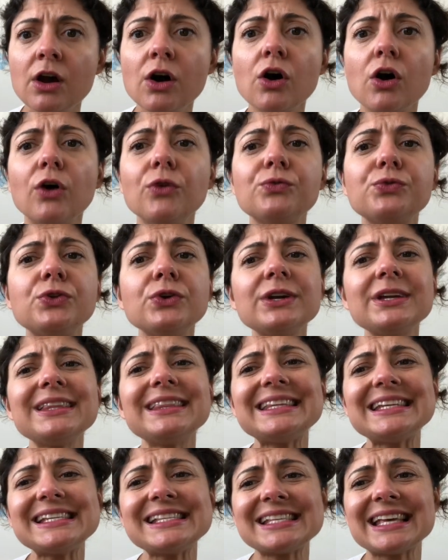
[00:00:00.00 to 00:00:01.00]
of doing
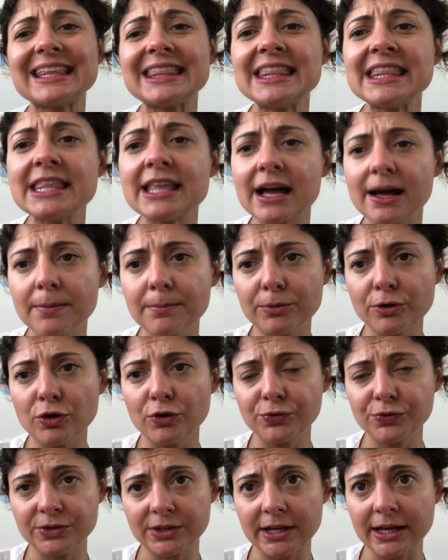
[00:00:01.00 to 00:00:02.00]
this a number
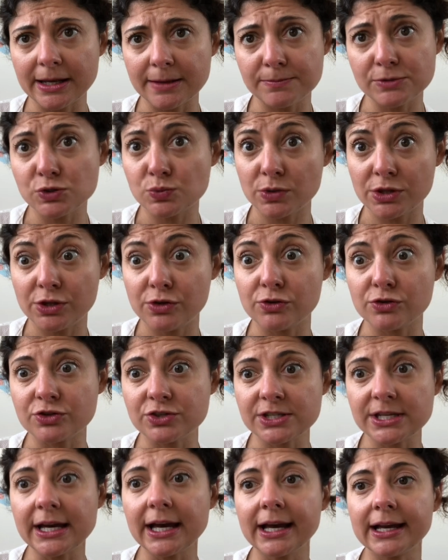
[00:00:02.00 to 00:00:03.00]
of times with your
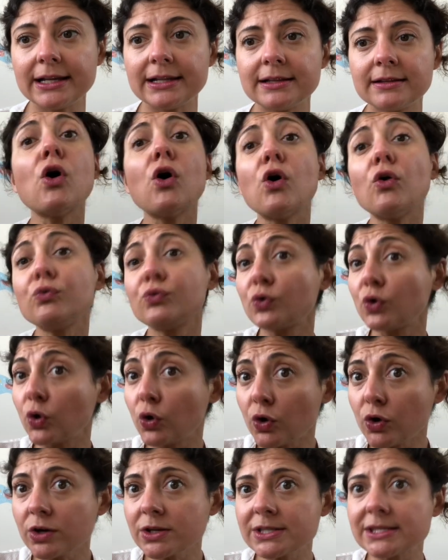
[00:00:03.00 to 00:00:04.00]
child. Of
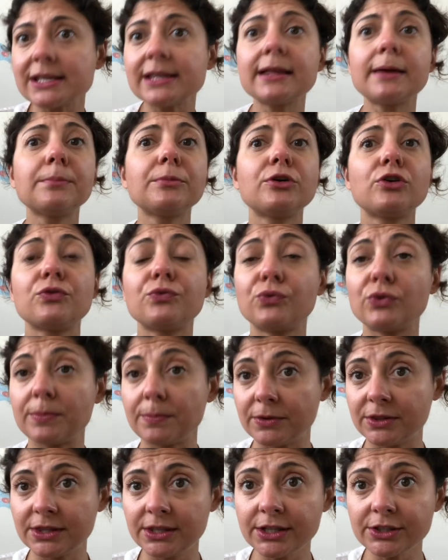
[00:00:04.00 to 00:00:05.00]
course, the number of
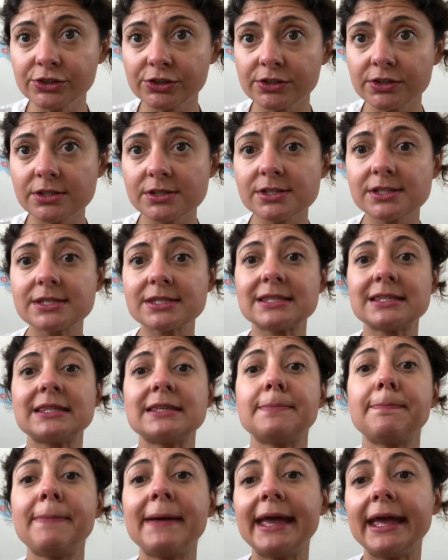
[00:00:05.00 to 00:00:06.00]
repetitions
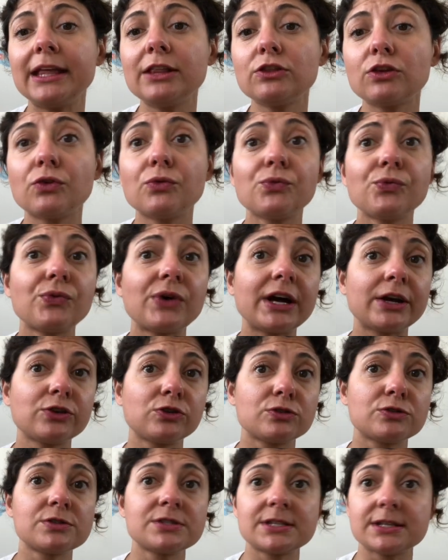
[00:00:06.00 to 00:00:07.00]
depend on
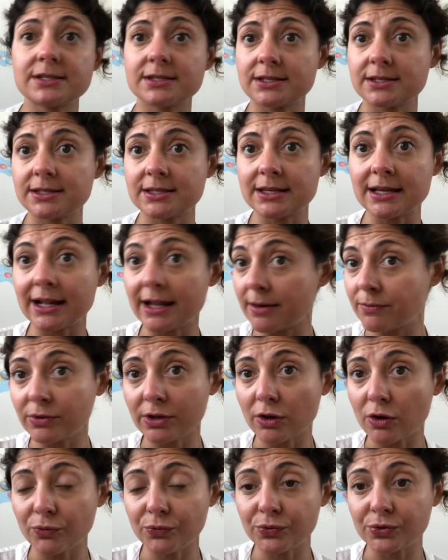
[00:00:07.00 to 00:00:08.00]
factors such as the level
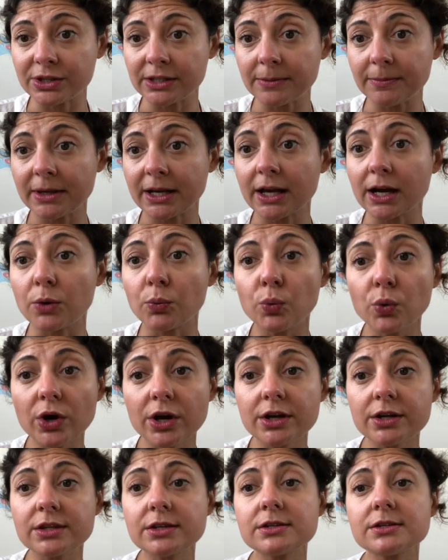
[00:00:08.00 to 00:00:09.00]
of phonemic
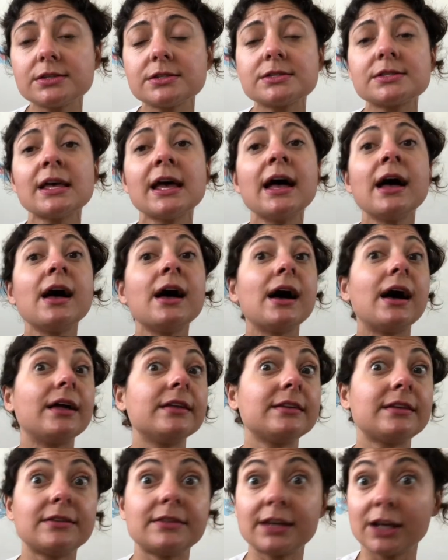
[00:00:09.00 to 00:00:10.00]
awareness and
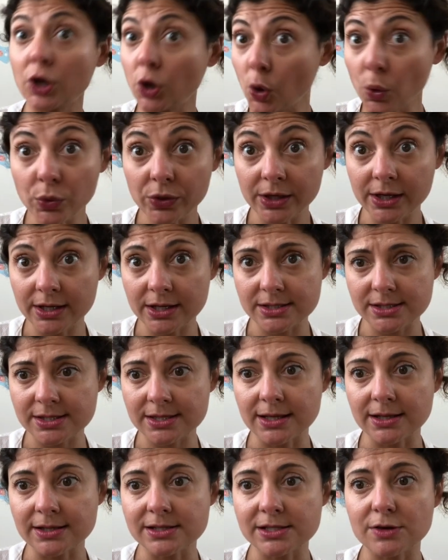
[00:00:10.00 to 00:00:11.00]
the decoding
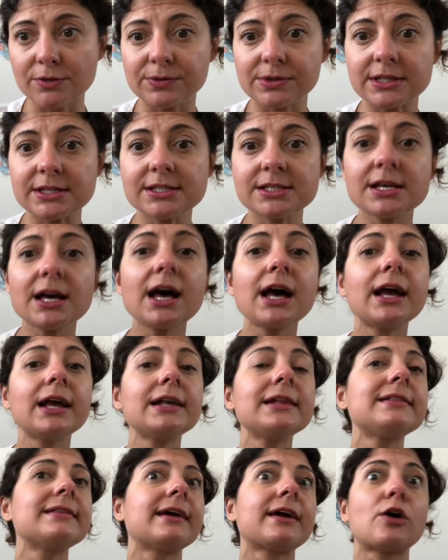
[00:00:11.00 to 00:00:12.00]
skills of the
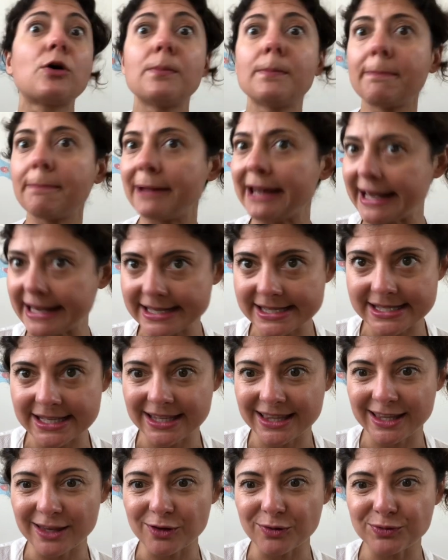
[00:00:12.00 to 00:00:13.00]
child, the
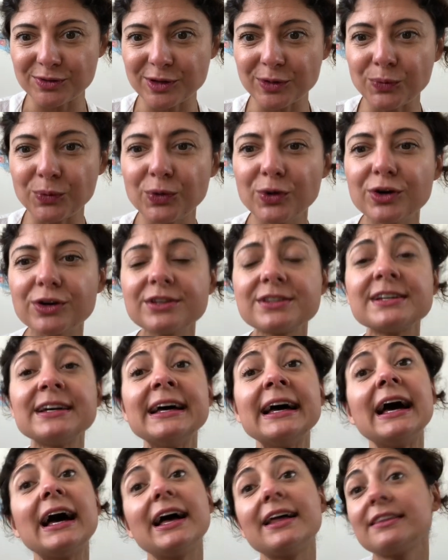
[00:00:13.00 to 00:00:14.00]
complexity of the word,
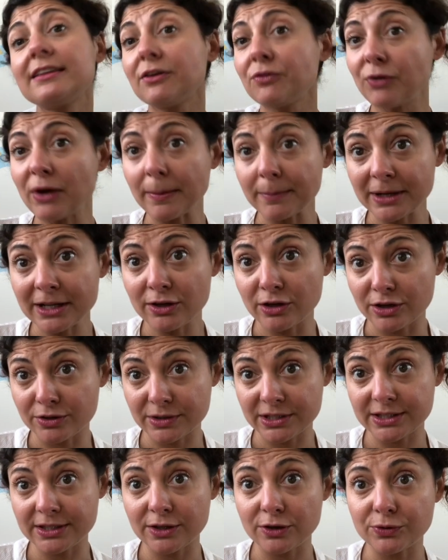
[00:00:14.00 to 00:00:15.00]
and the
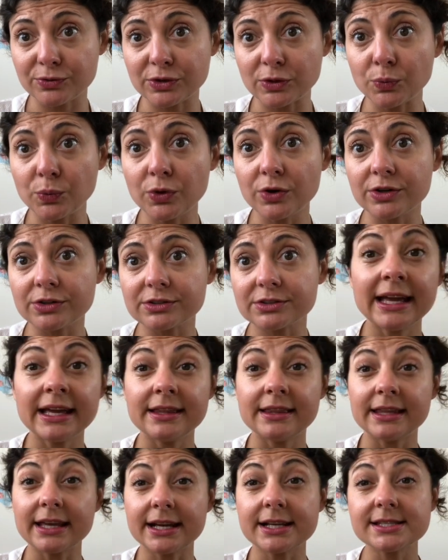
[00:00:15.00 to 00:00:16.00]
familiarity of the word.
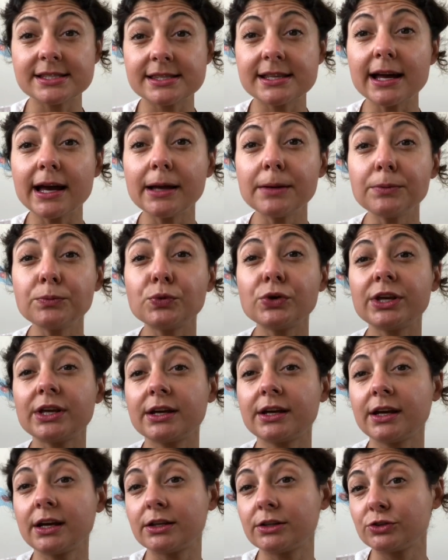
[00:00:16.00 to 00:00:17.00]
Next time we
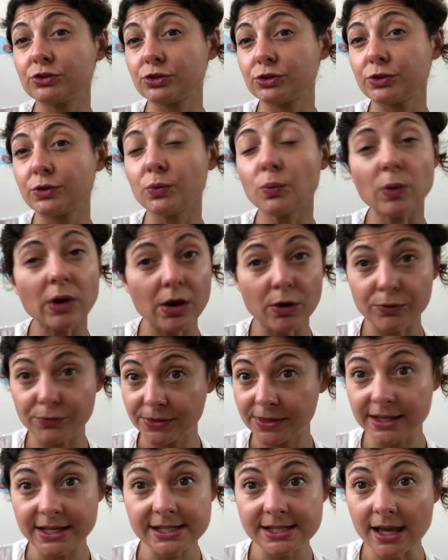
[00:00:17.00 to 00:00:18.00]
encounter one of
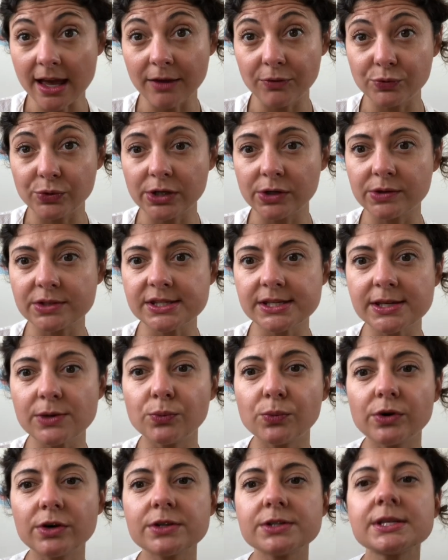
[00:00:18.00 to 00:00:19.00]
these high frequency
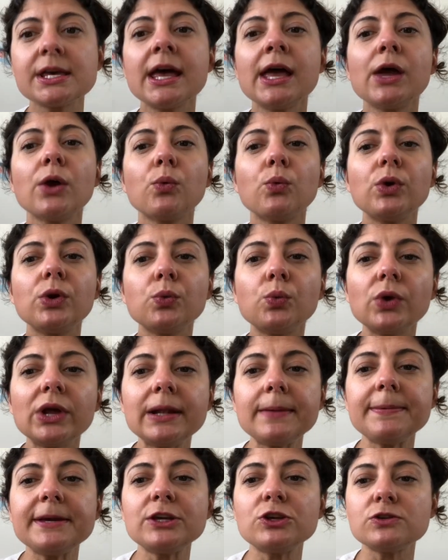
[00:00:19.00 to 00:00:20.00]
words, we will
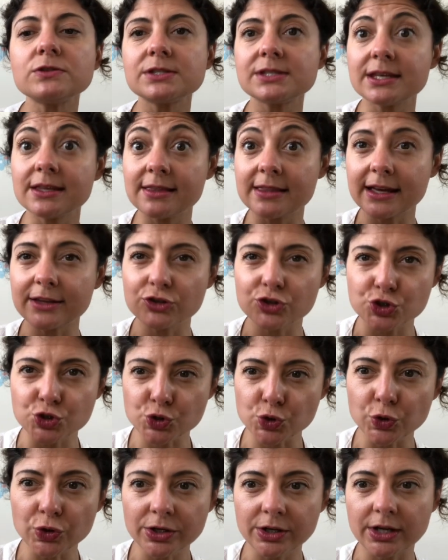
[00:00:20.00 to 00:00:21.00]
be using that
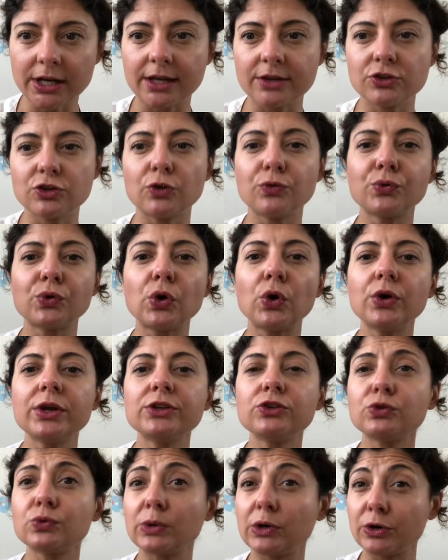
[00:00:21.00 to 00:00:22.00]
shortcut of going
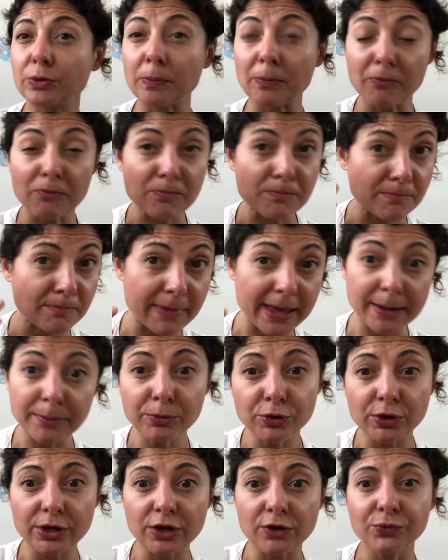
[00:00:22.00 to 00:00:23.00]
to our
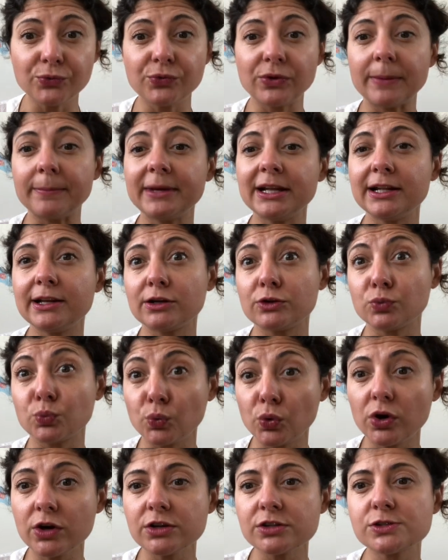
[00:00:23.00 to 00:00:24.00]
memory of familiar
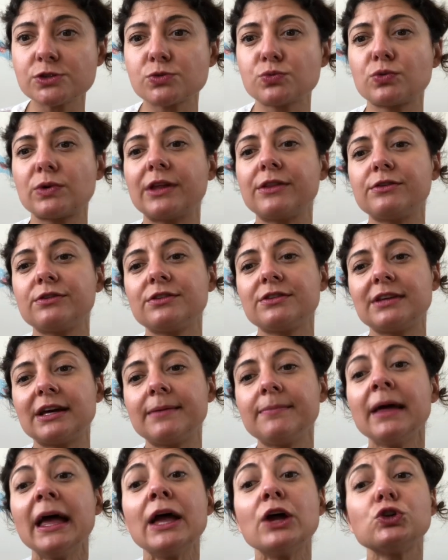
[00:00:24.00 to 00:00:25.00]
words rather
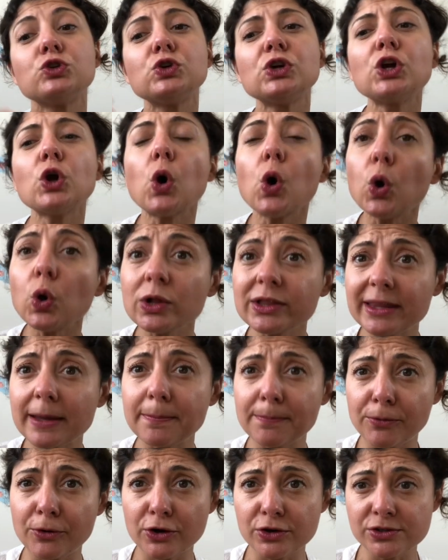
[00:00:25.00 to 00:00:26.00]
than doing all the
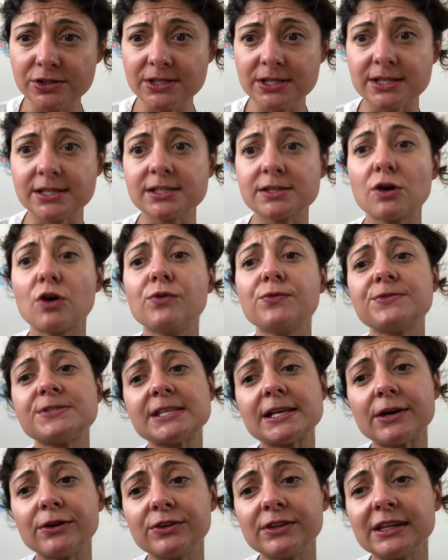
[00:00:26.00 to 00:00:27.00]
process of
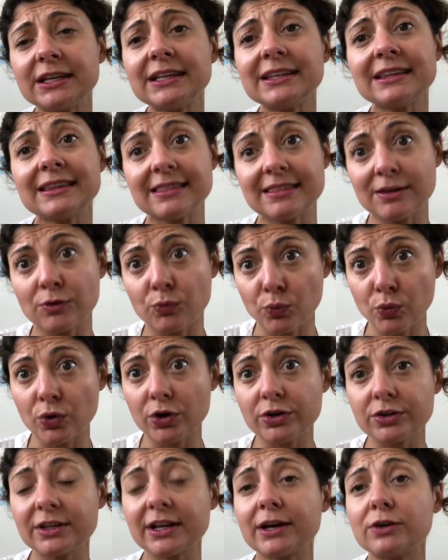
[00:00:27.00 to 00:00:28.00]
sounding the
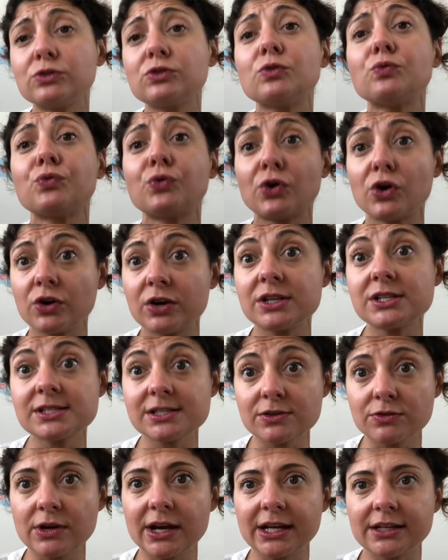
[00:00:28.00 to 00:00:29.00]
word out from
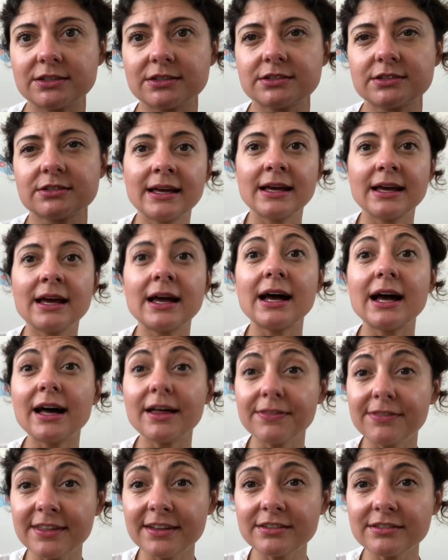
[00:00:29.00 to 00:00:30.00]
scratch.
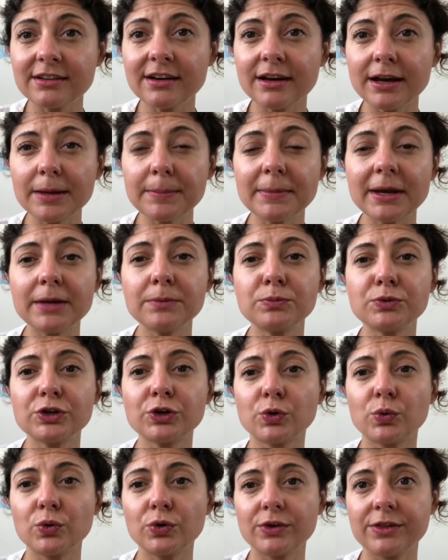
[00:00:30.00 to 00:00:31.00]
At the time I'm
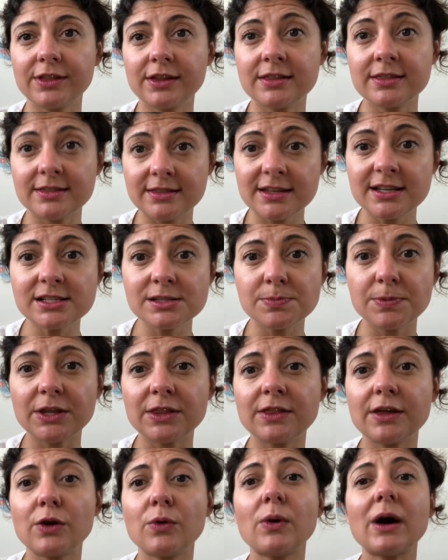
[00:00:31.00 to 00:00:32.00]
recording this
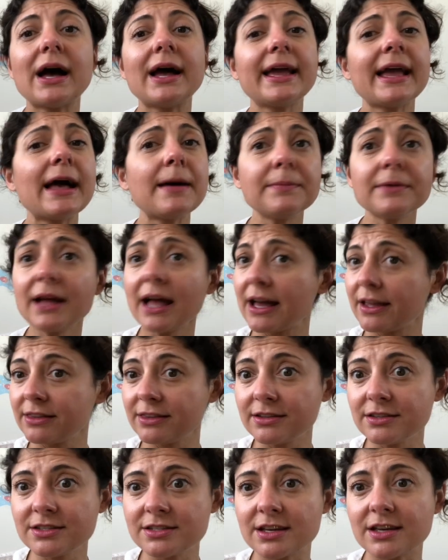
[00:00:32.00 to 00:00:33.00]
video, I haven't had the
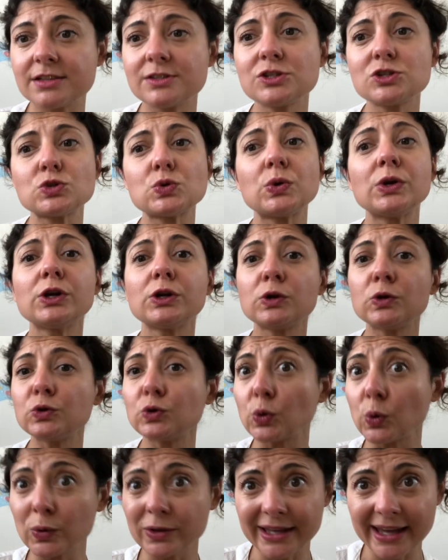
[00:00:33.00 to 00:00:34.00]
chance to include
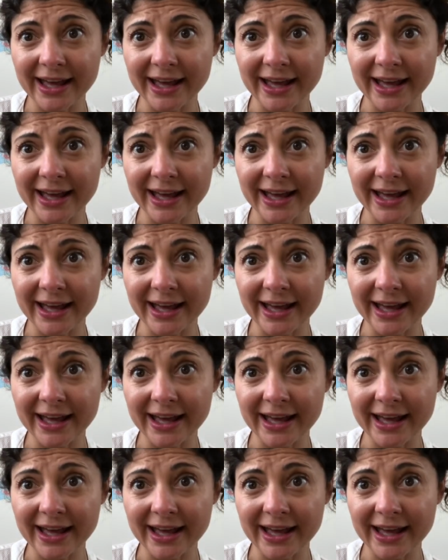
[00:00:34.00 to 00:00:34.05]
all the